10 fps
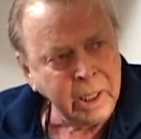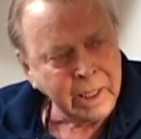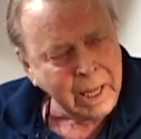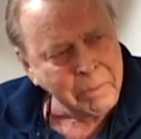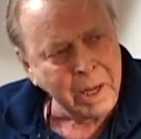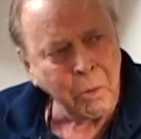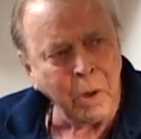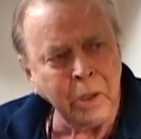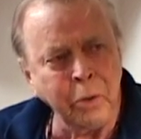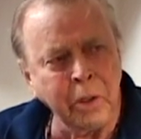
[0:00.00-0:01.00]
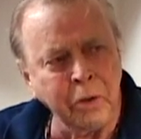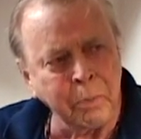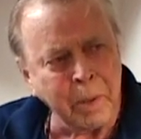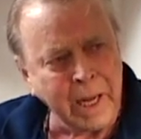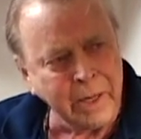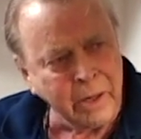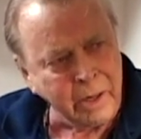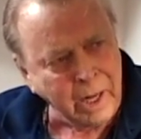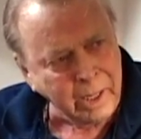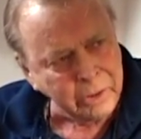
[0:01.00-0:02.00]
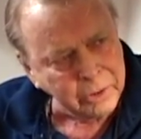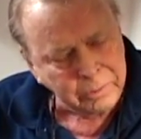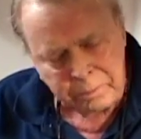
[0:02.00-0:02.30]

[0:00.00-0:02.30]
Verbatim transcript: they may want to expand their knowledge.